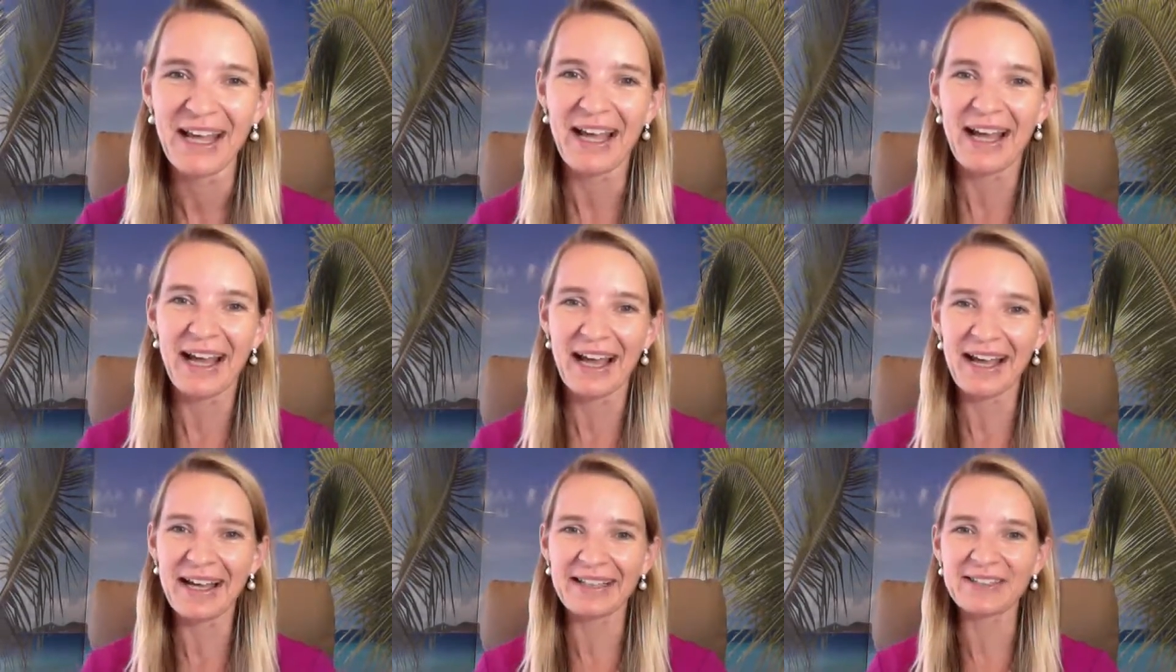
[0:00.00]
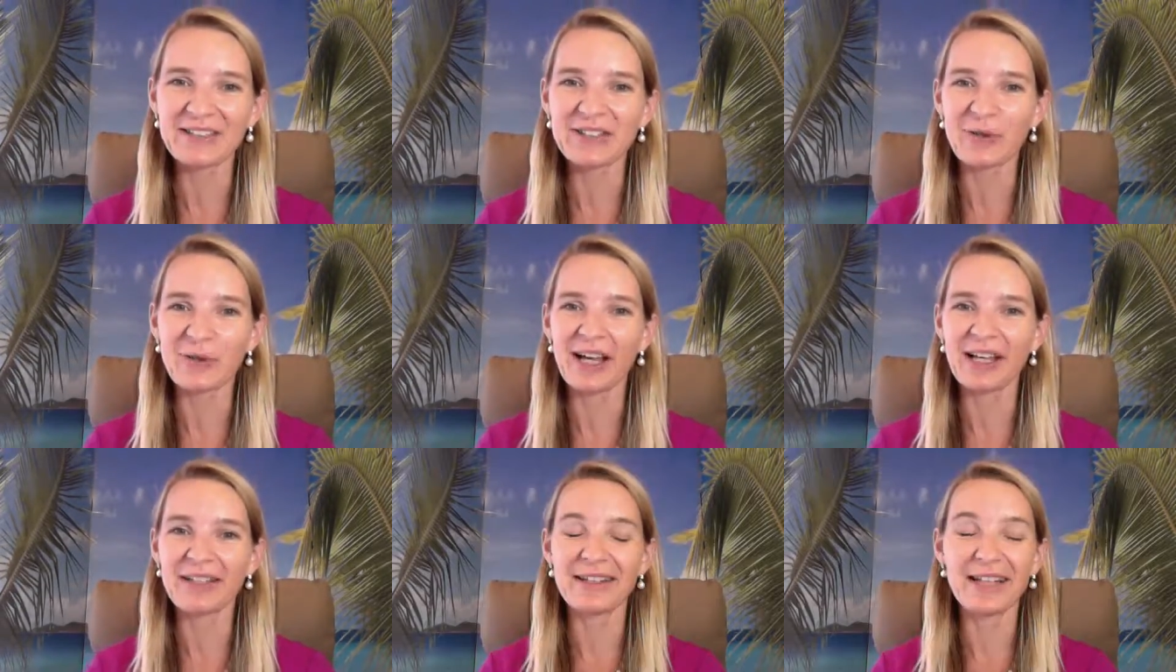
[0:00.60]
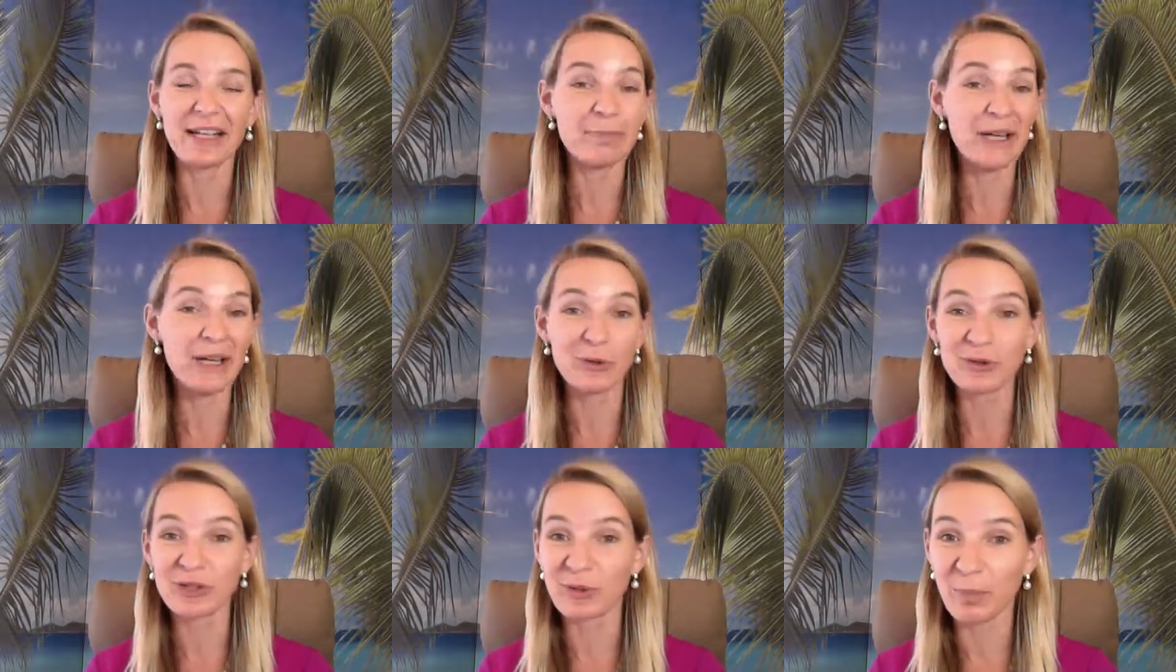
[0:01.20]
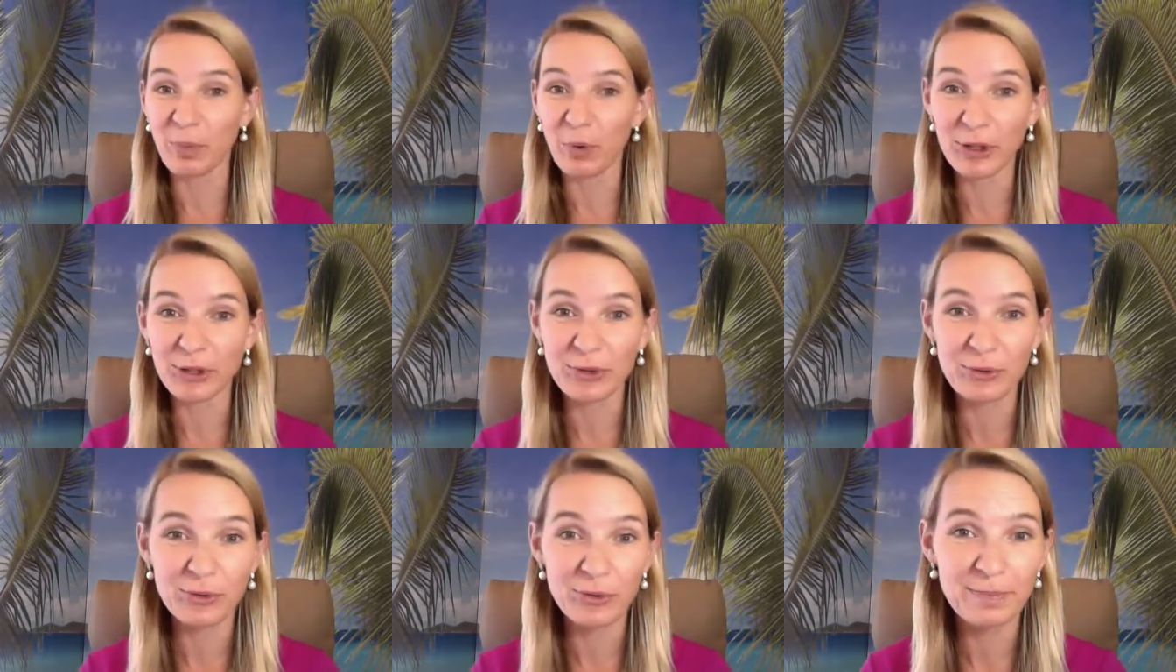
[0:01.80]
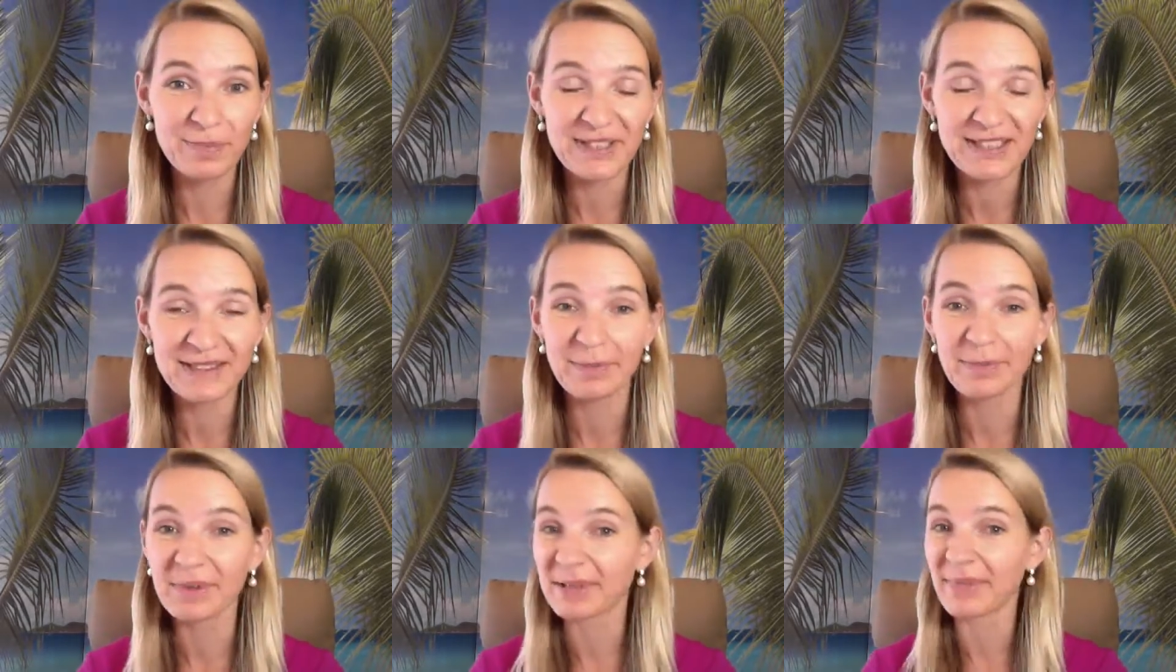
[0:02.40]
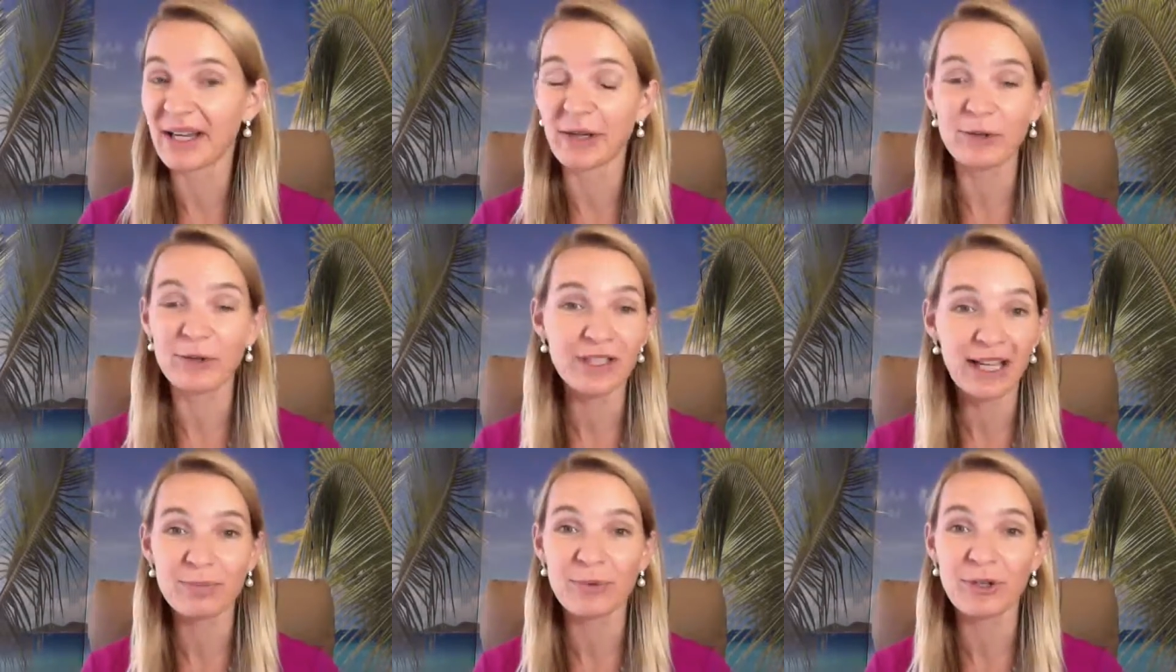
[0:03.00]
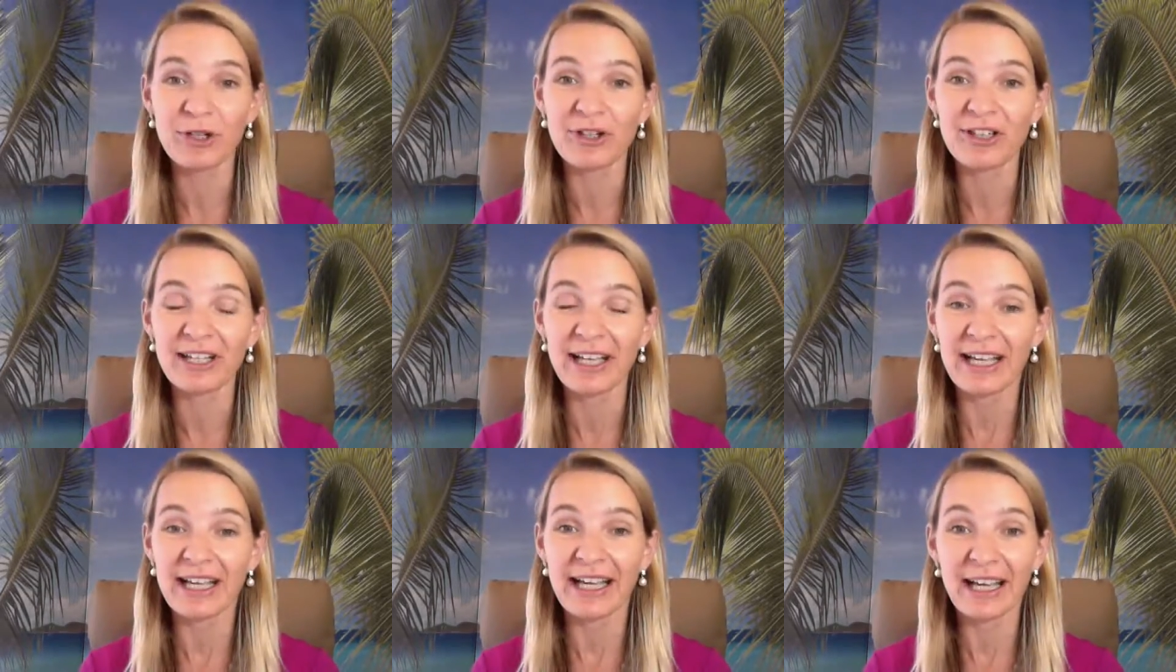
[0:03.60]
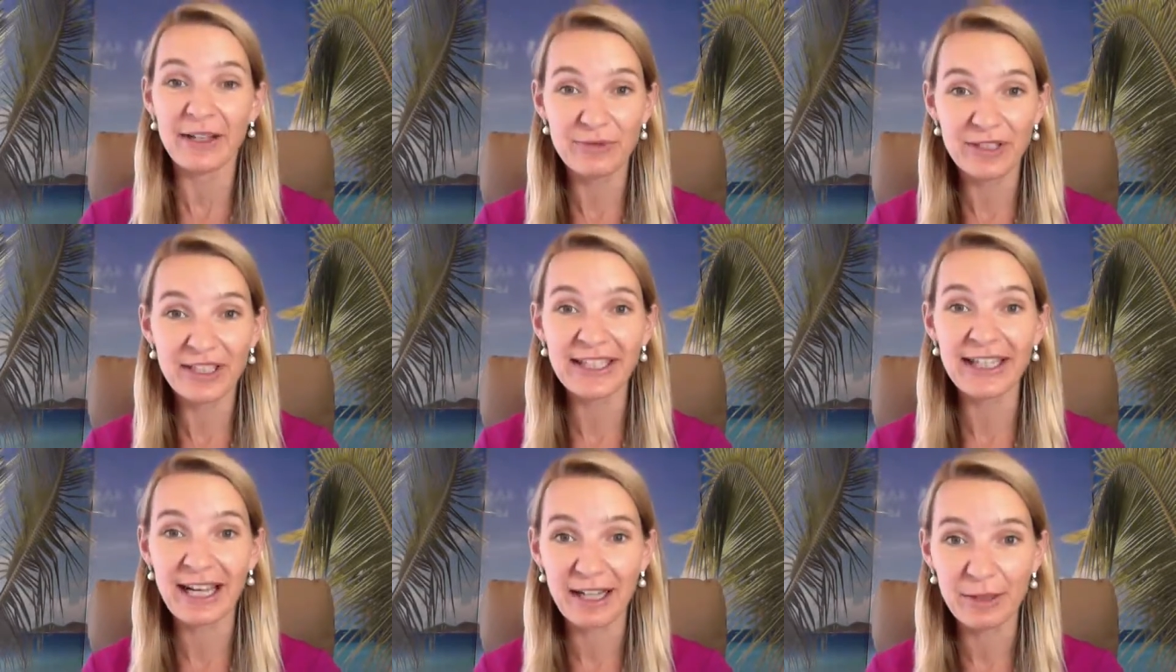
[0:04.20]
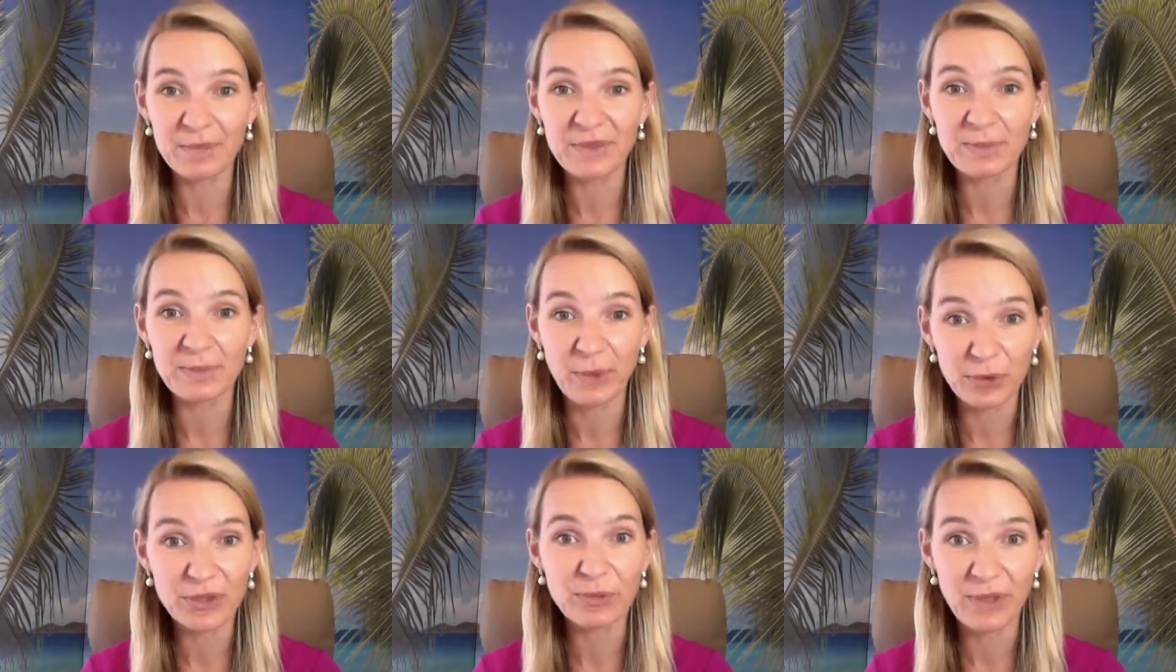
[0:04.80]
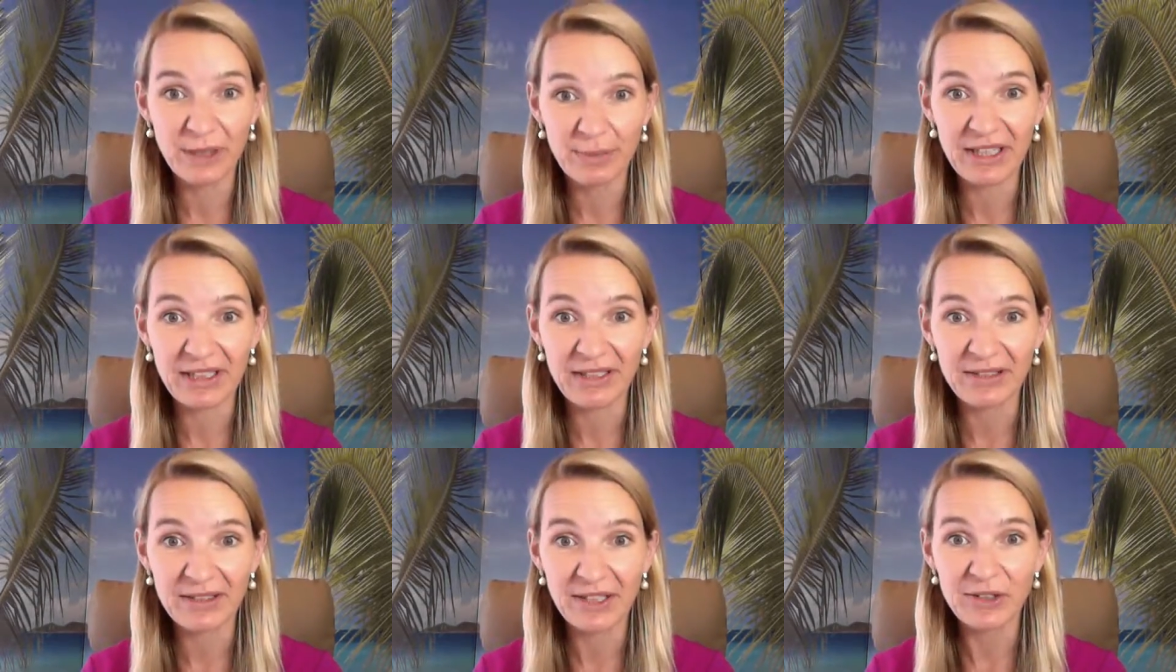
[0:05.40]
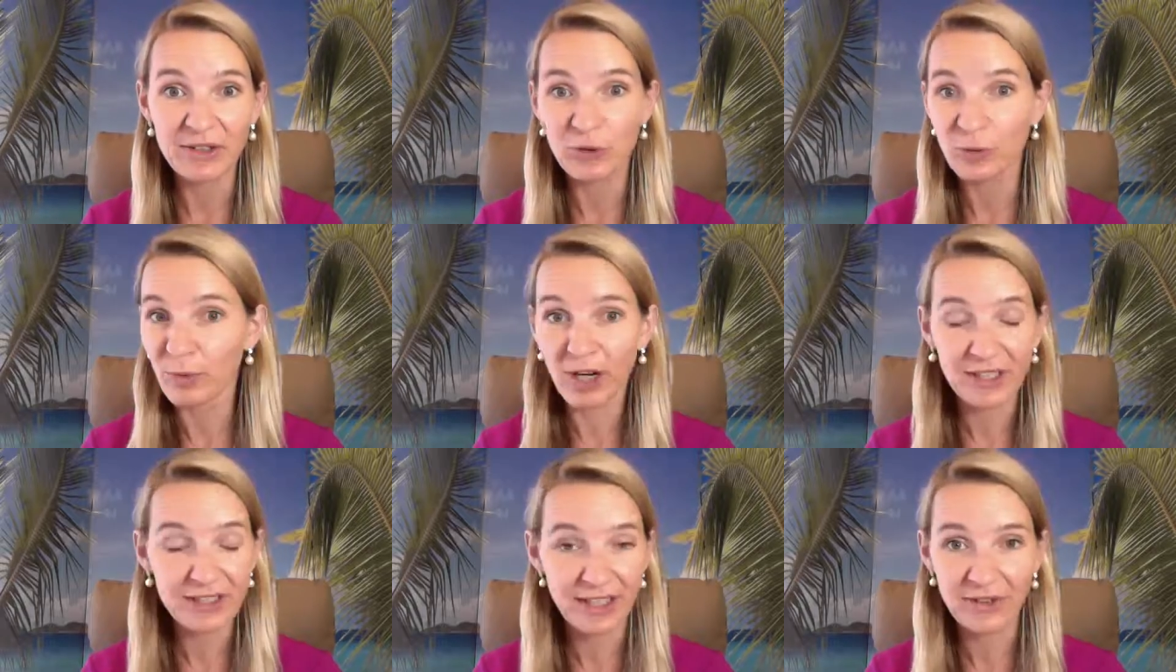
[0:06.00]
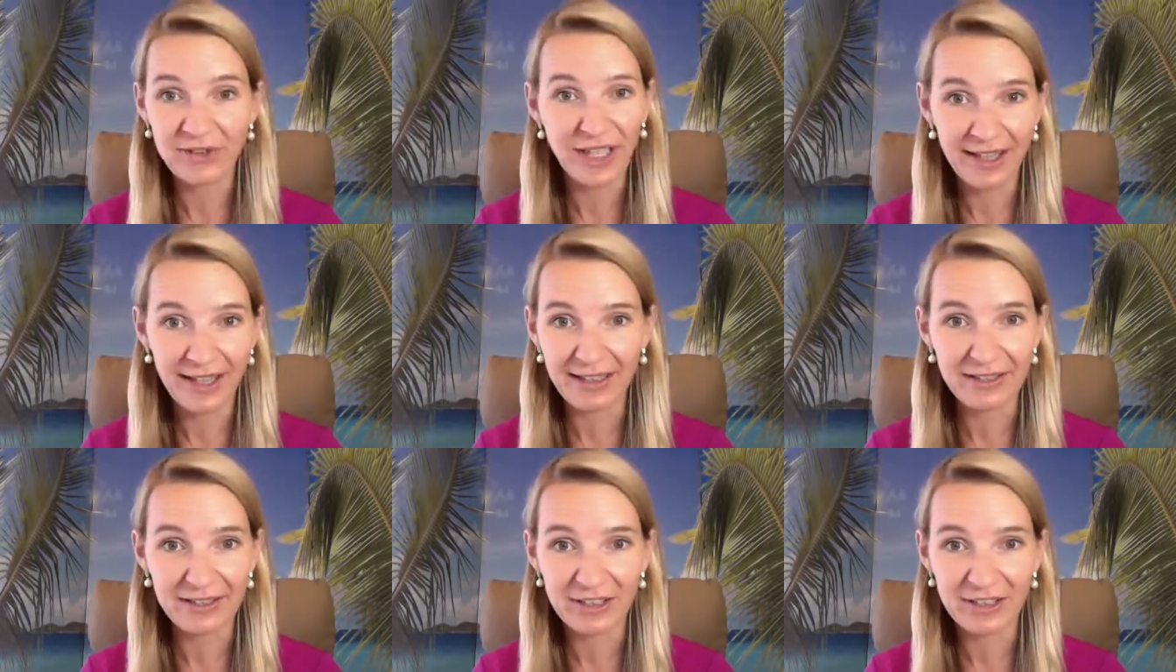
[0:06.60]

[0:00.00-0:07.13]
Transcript: And so I led my own support groups, built my own network, and really helped most women to walk down the aisle.